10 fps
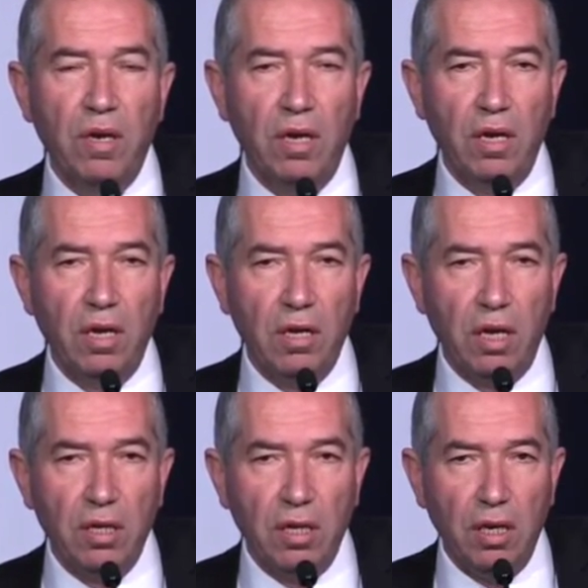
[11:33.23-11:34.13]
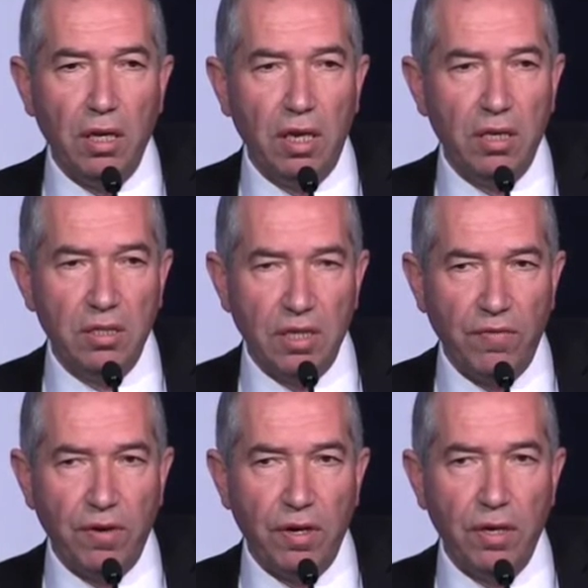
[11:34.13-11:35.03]
uh,
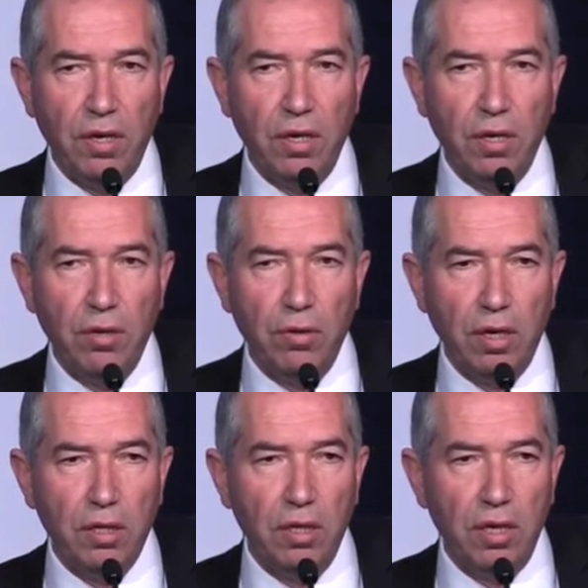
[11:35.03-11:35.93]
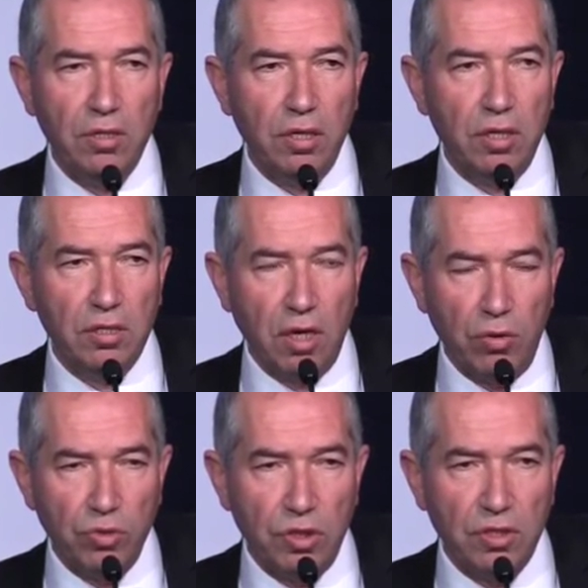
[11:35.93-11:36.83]
1997 United Nations
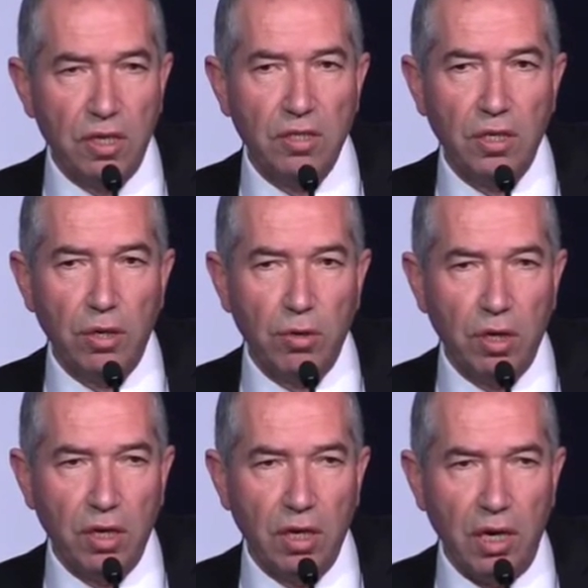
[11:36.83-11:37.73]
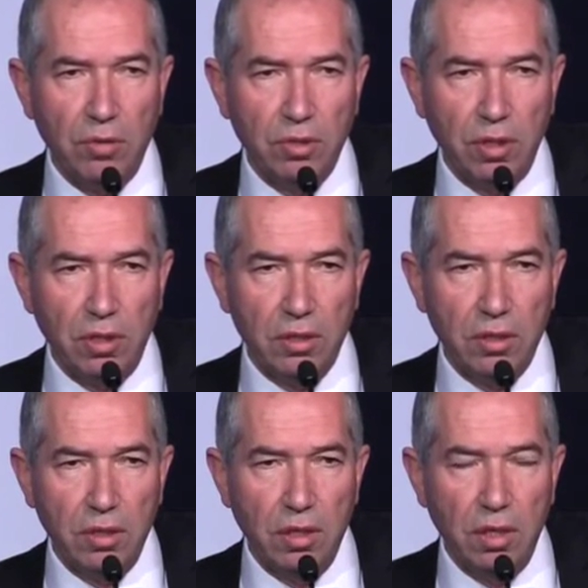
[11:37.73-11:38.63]
resolutions and Security
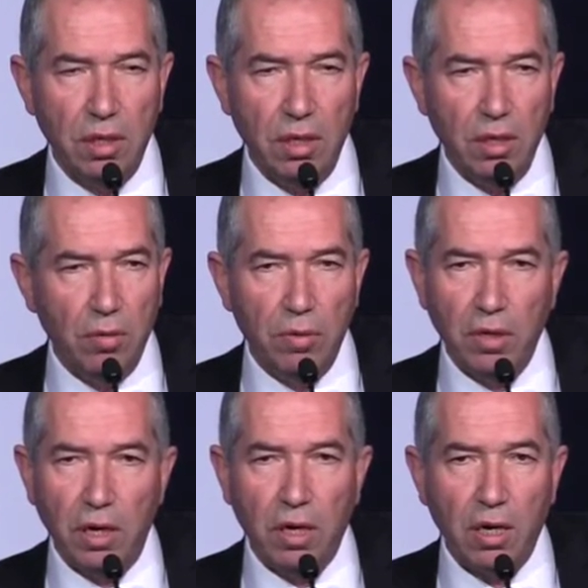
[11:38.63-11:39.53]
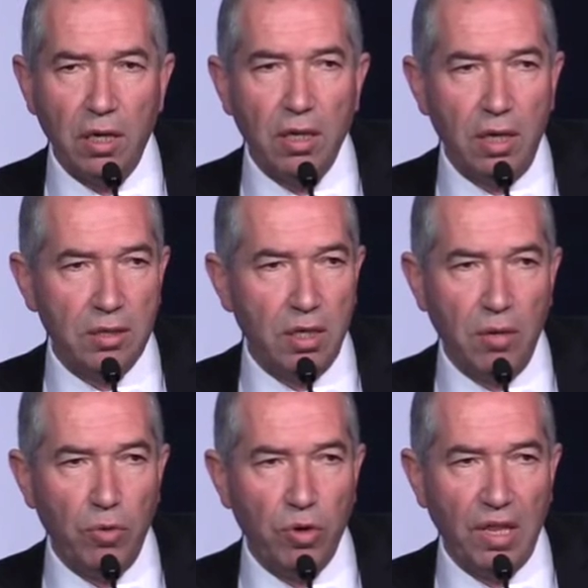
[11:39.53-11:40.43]
Councils. We are not
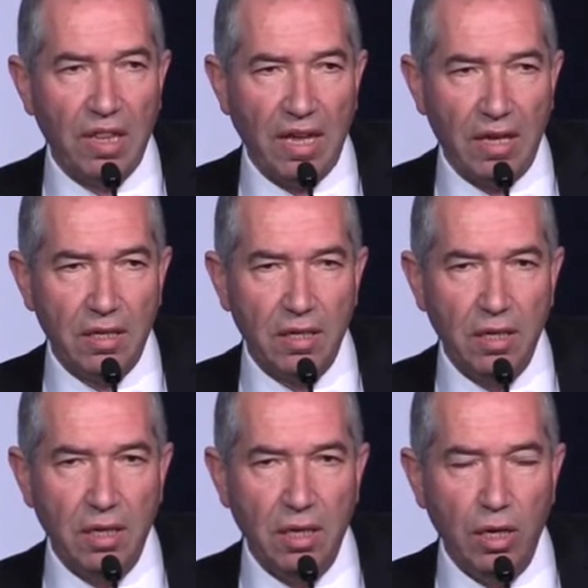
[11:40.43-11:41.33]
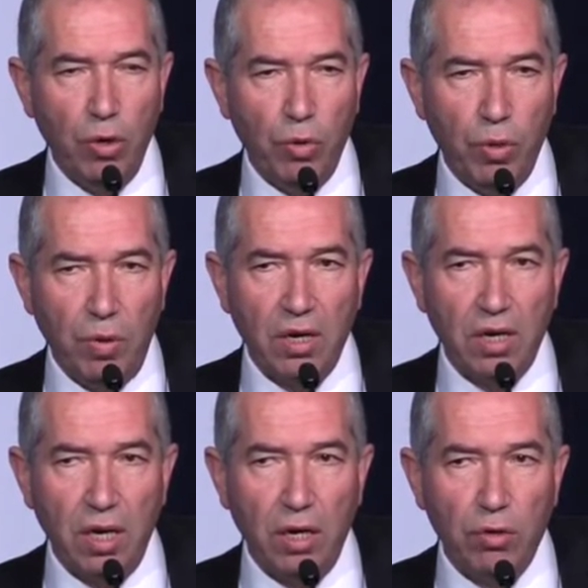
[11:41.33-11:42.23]
asking more than that. We
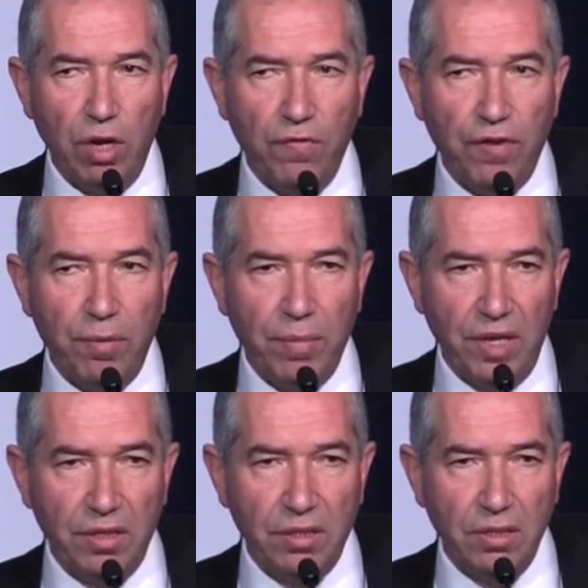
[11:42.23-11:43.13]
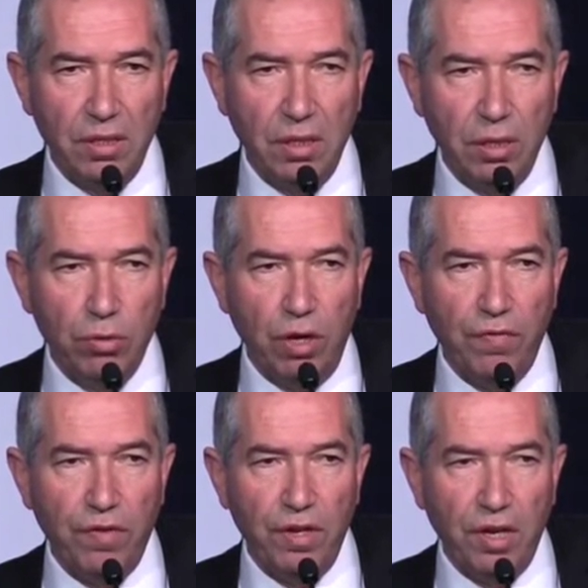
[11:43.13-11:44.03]
want really to live in peace, to
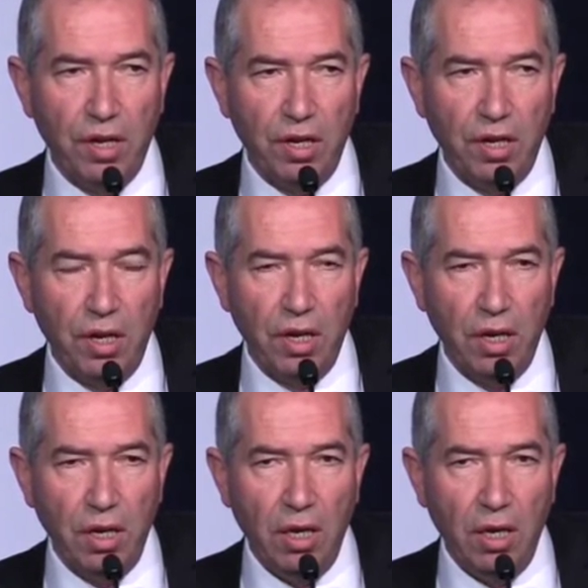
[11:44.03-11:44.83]
live in dignity,